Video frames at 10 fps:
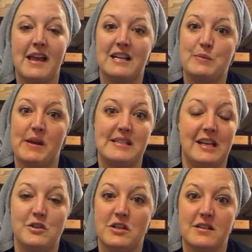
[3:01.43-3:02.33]

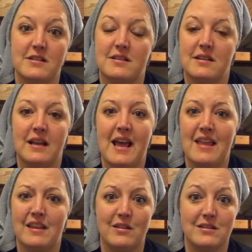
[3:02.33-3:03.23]
expectations.
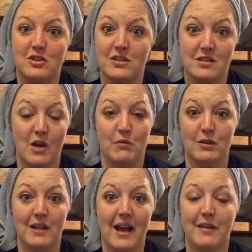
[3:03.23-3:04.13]
That's just not
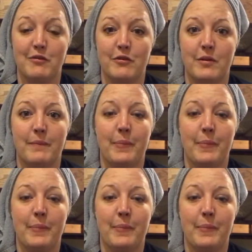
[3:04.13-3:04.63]
real life.